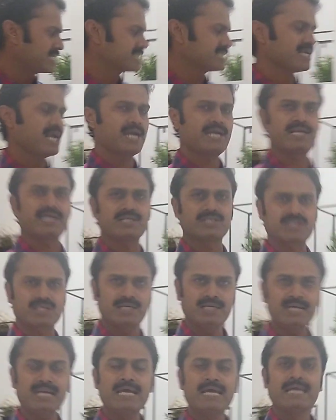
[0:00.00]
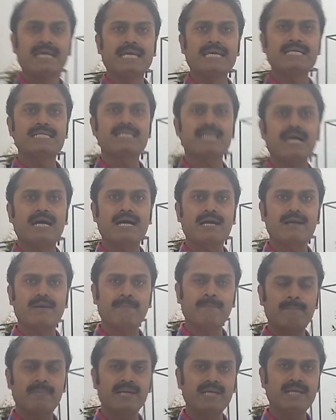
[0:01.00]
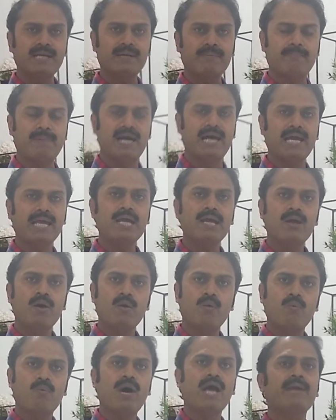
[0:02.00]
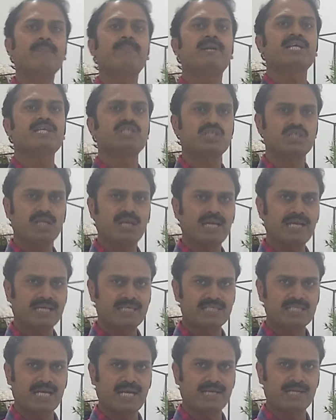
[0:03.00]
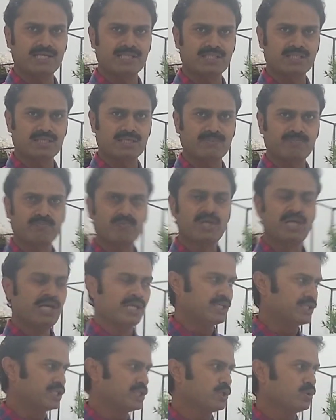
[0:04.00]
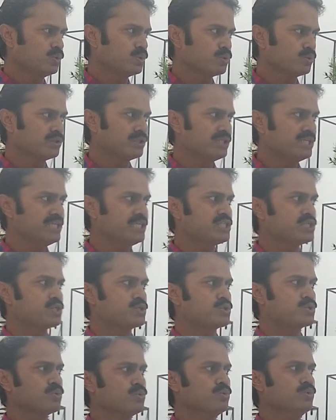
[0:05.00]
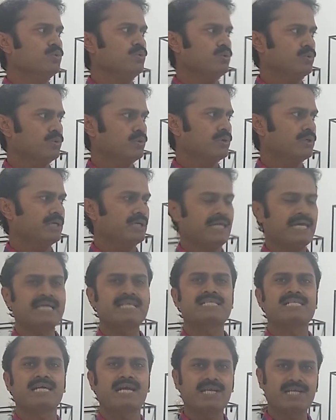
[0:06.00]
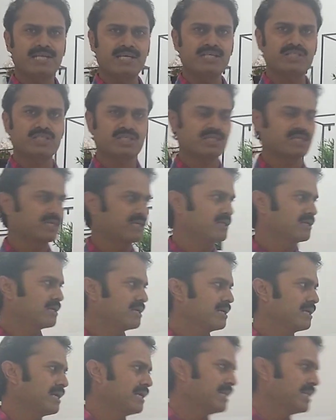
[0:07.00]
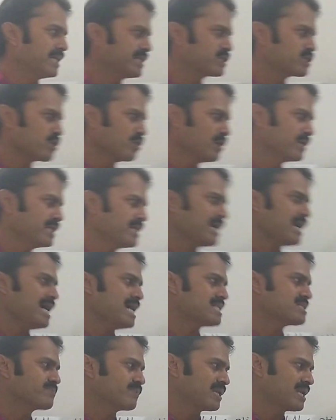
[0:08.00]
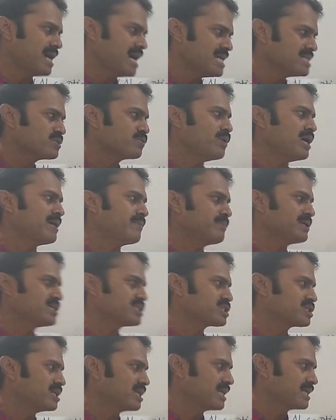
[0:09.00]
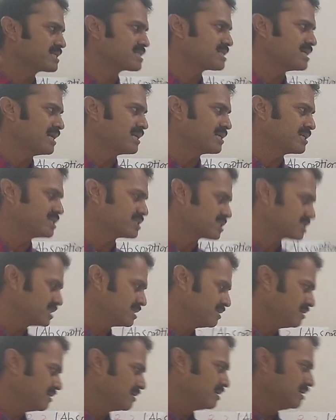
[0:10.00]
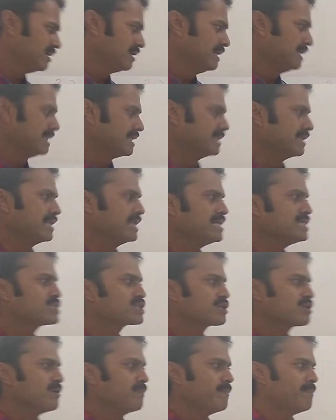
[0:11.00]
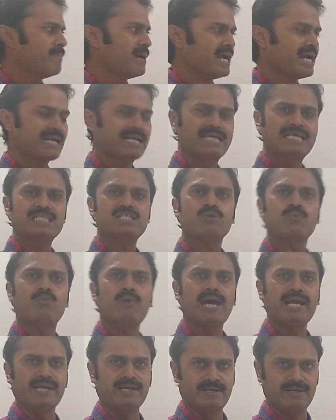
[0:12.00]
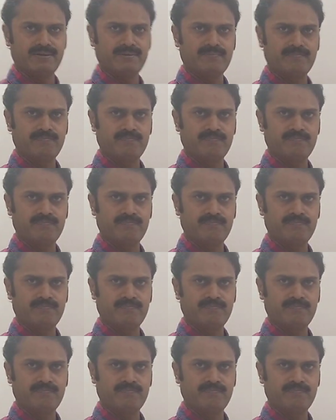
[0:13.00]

excitation is accompanied by vibrational excitation. Due to these two excitation, electronic as well as vibrational excitation, nature of band is wide.